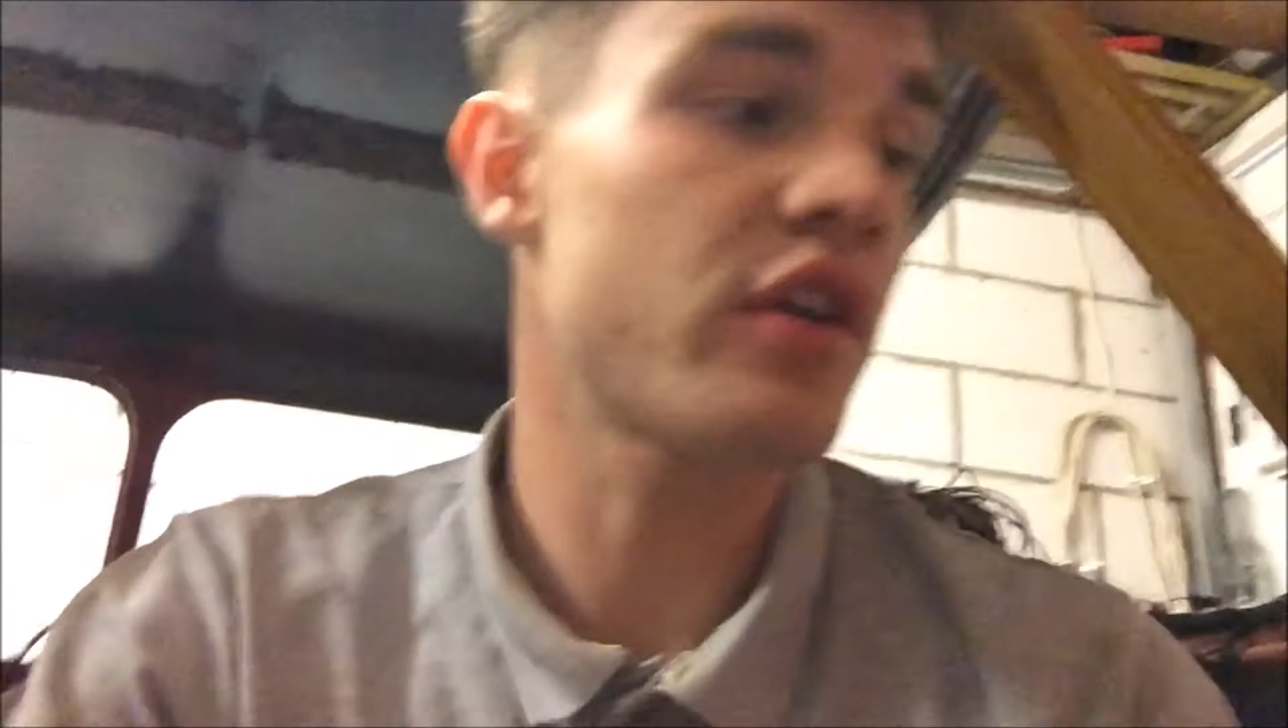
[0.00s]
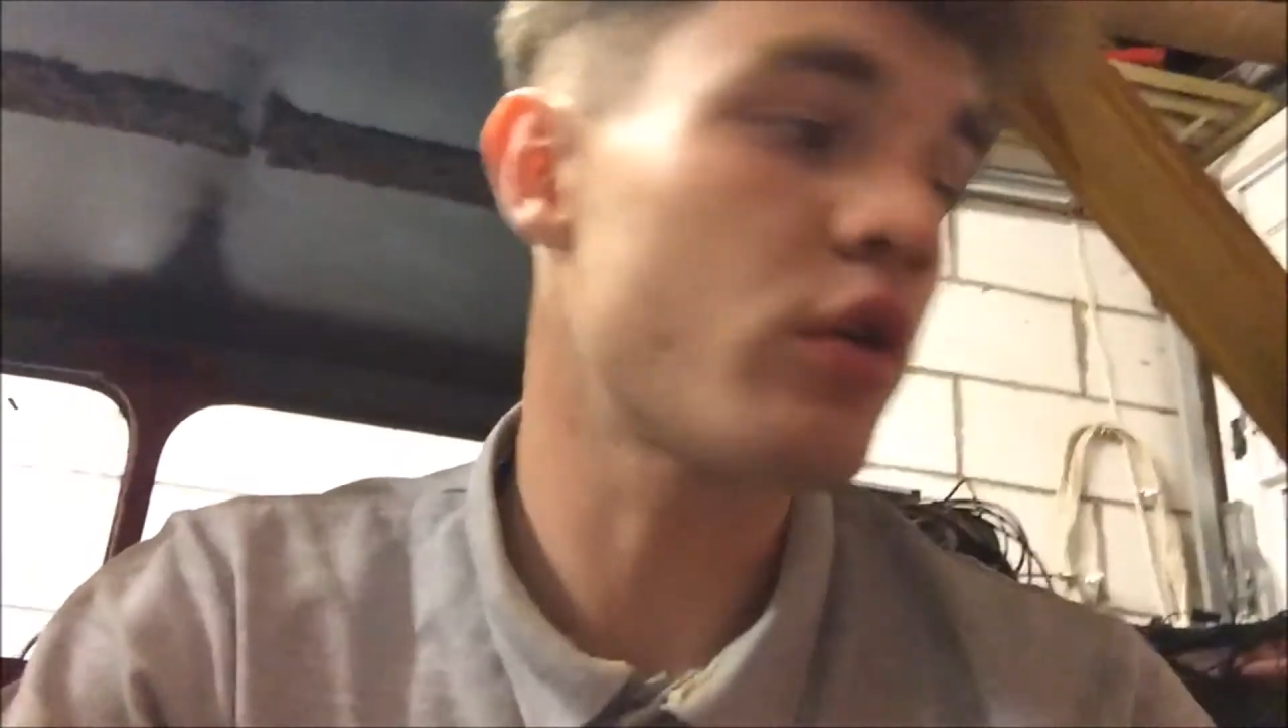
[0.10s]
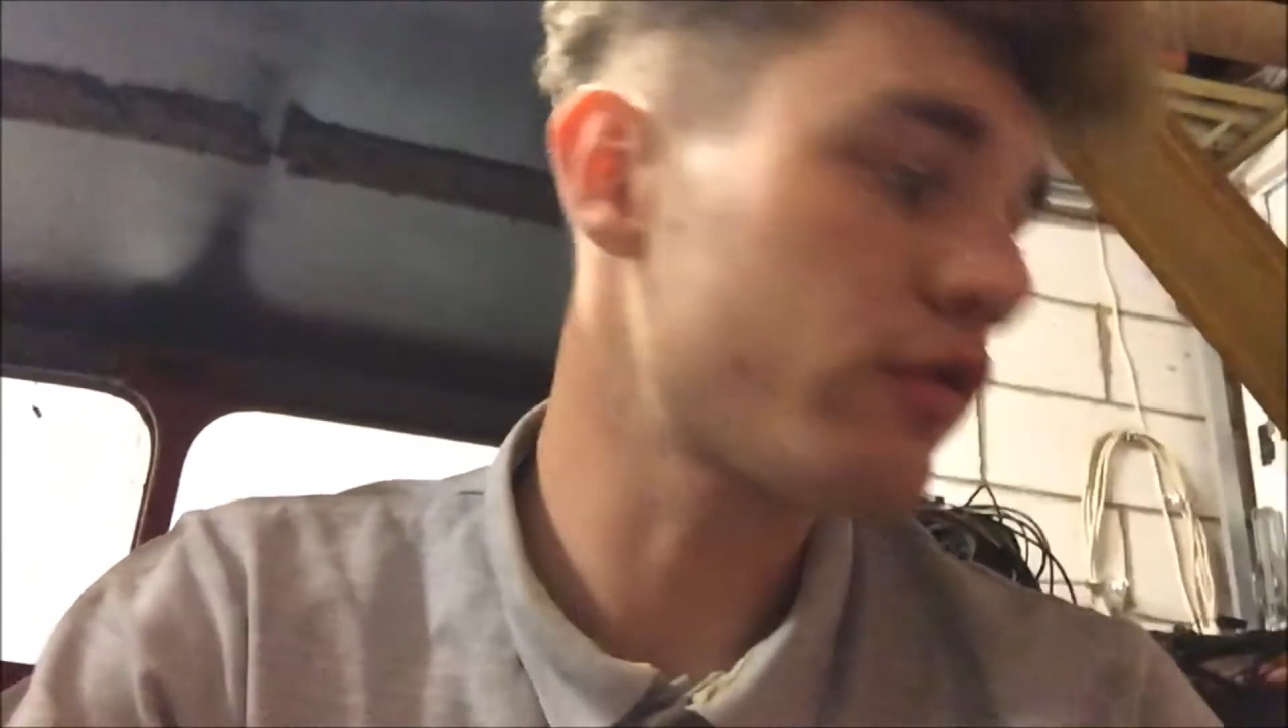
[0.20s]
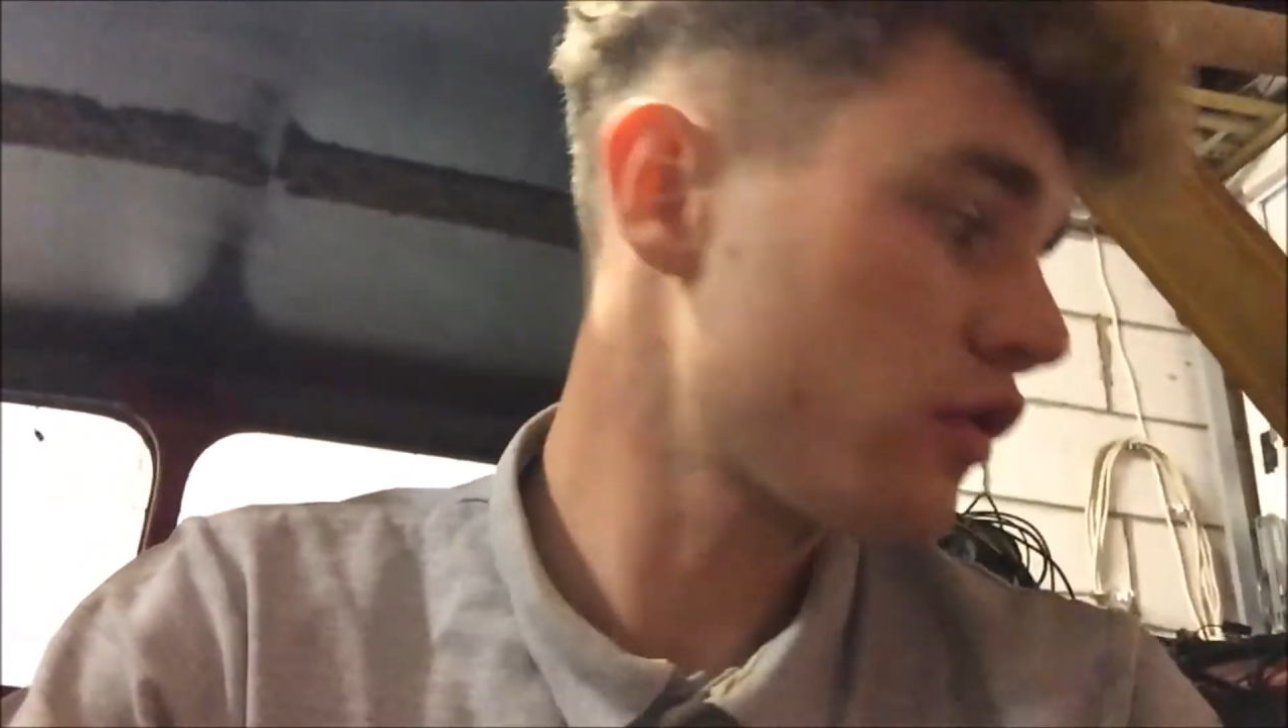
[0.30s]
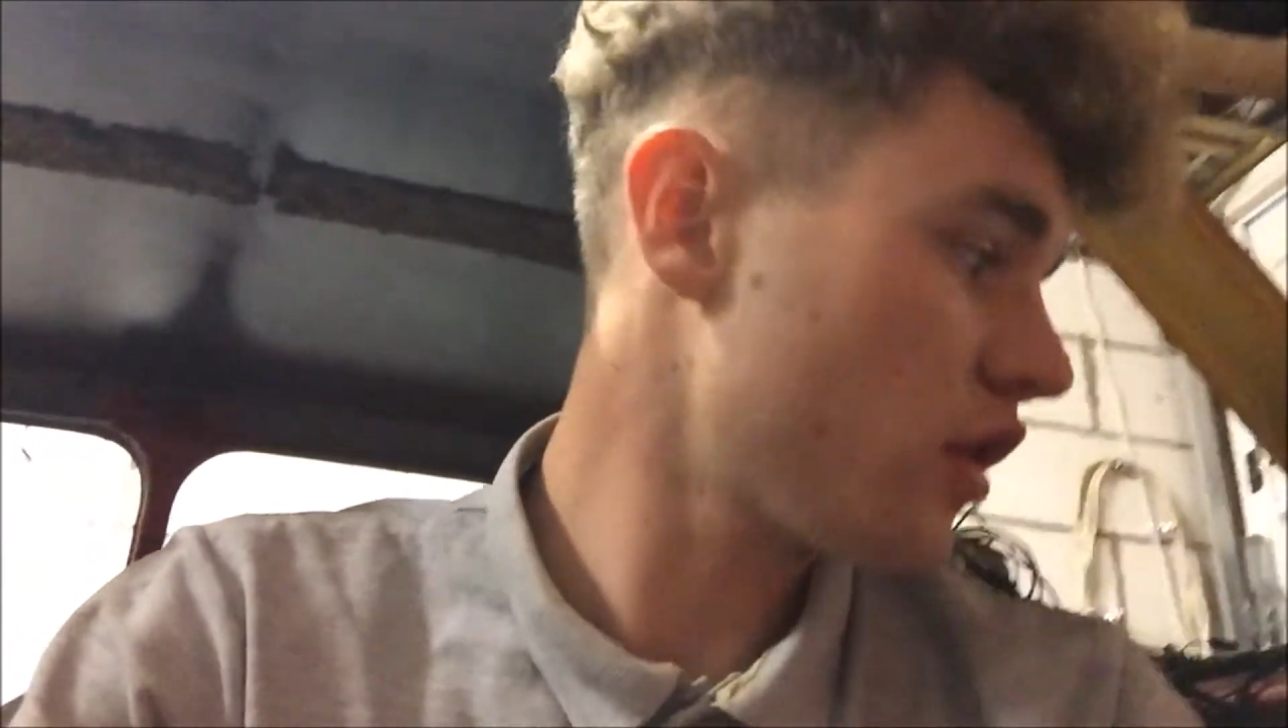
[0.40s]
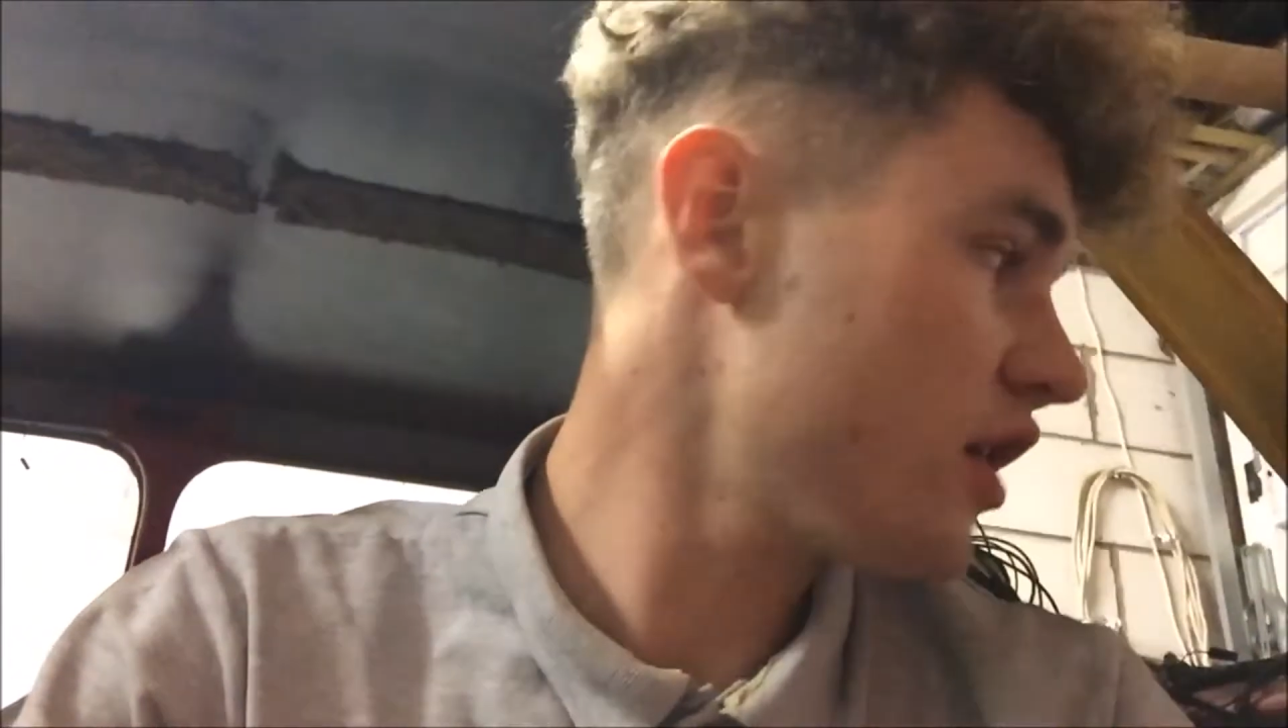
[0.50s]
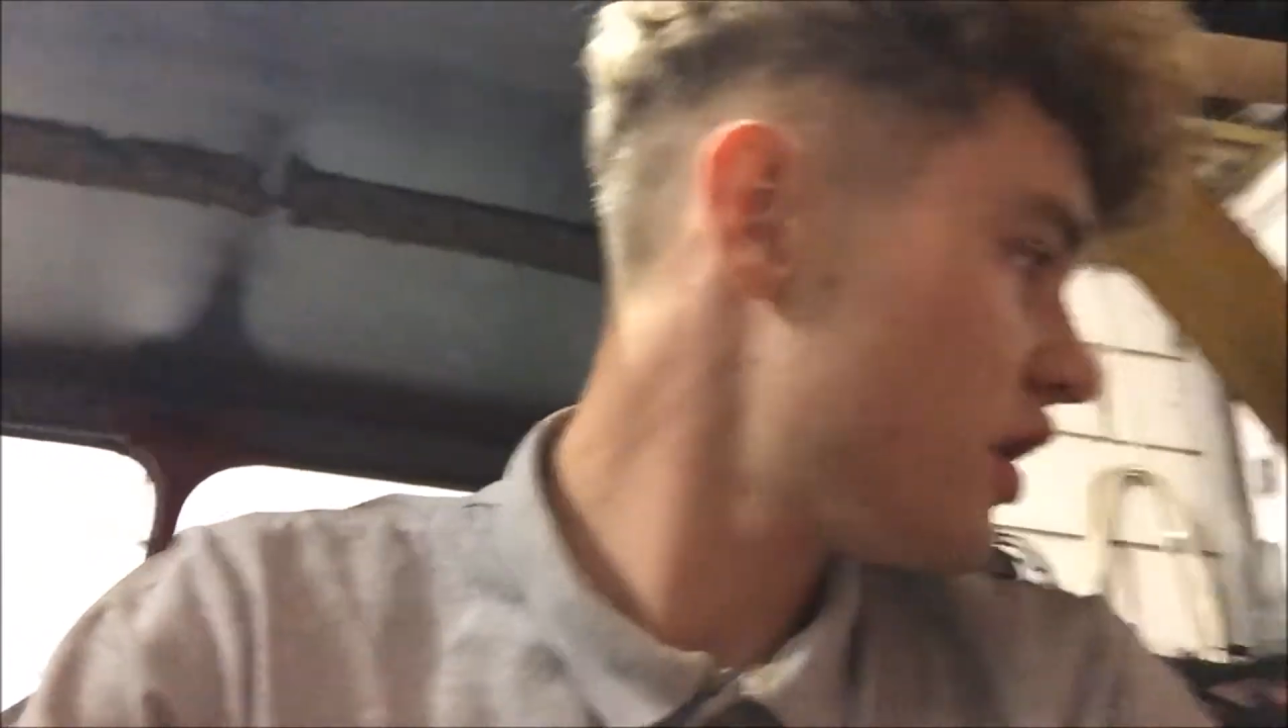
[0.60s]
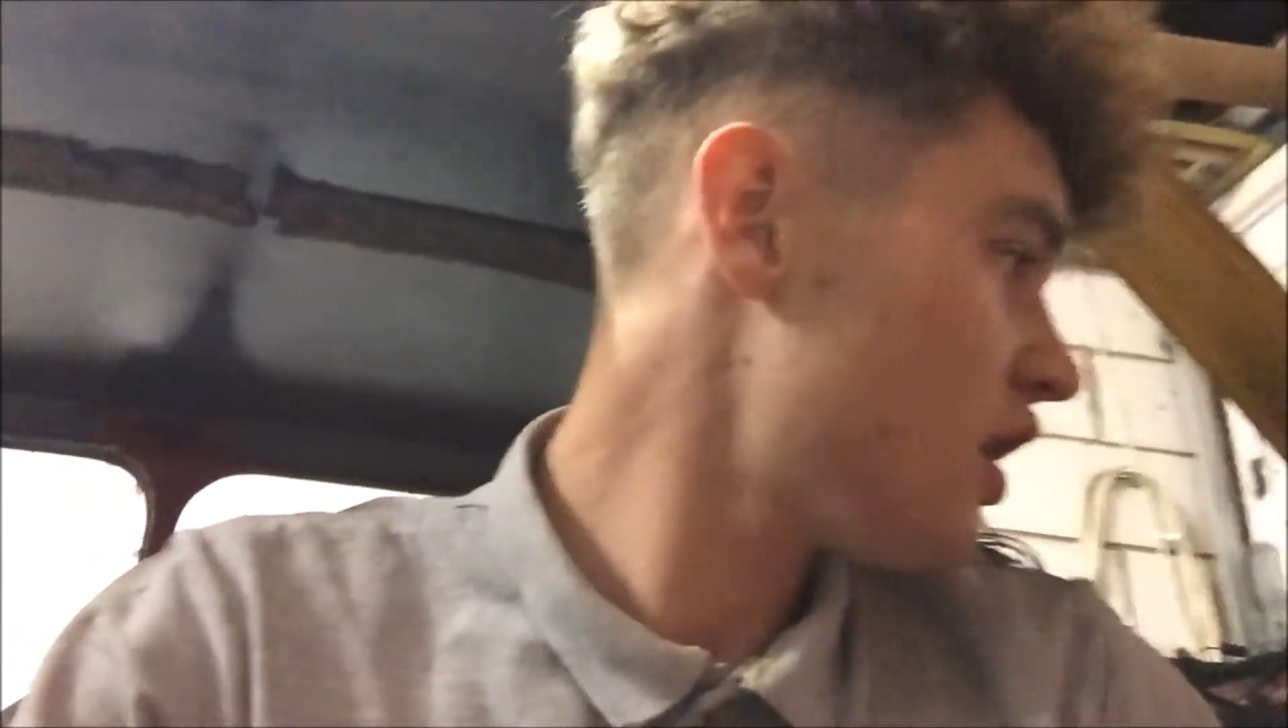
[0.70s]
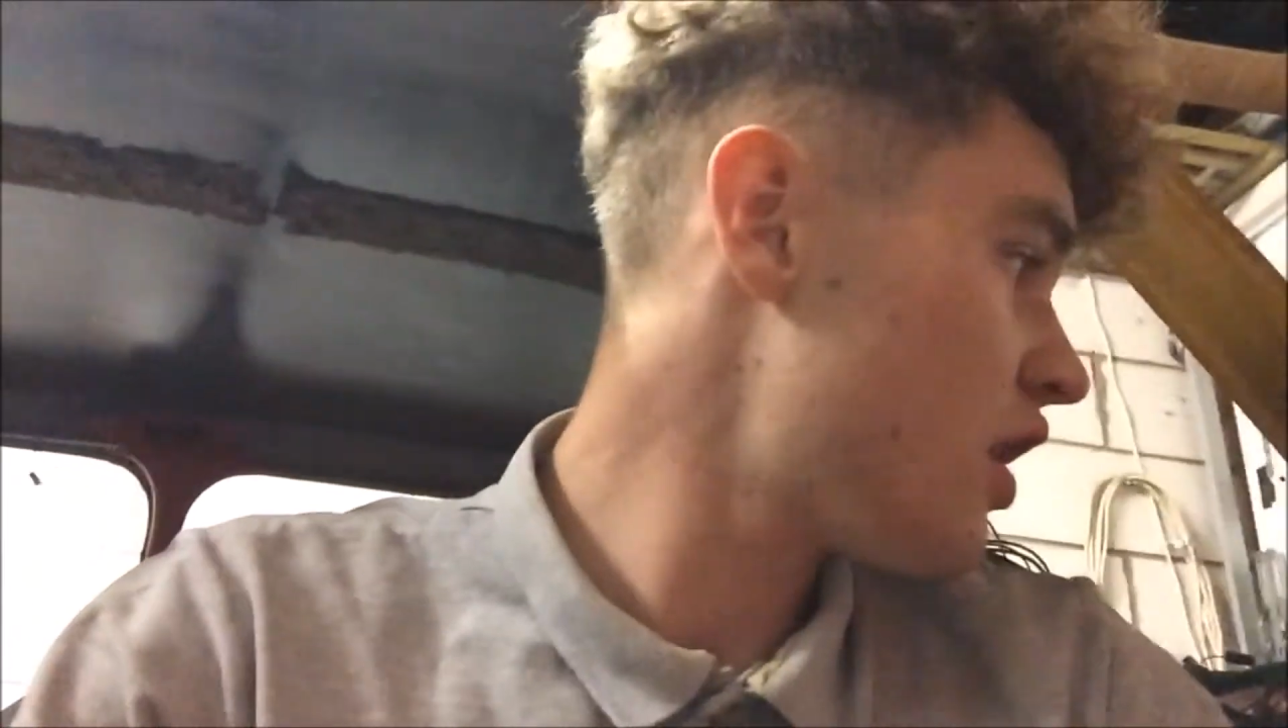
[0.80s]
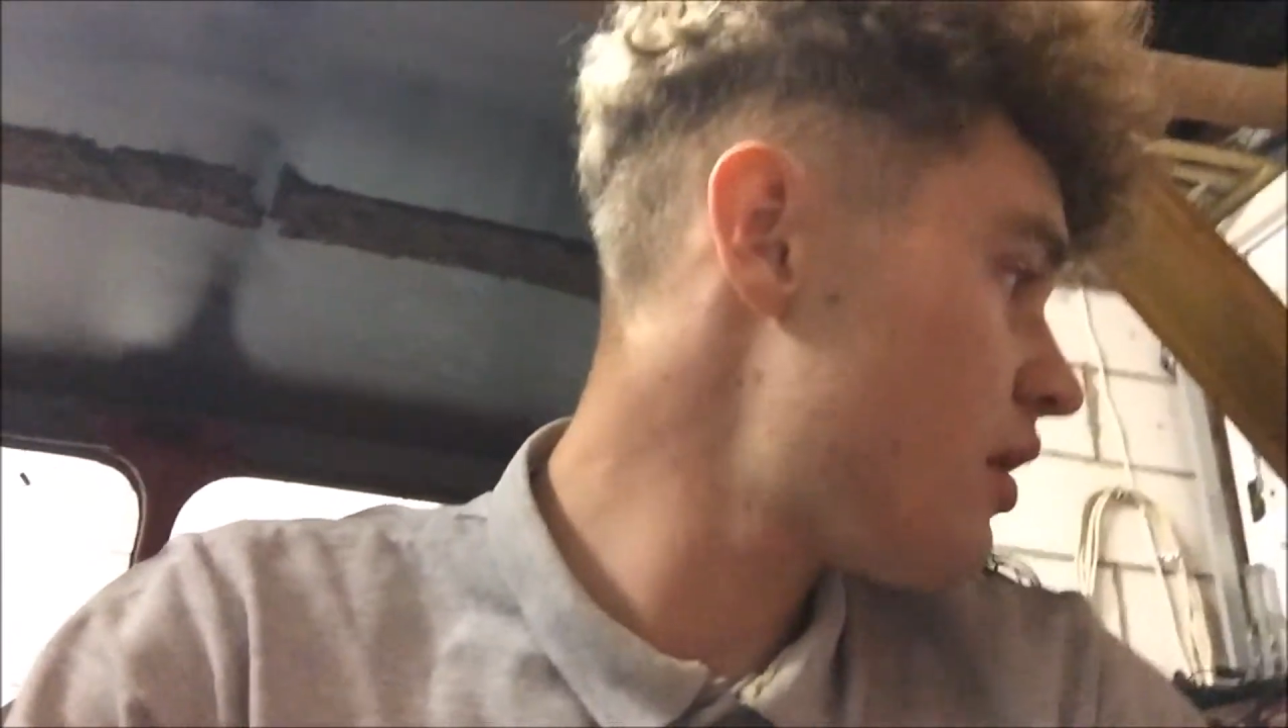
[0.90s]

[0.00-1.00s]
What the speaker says: feel free.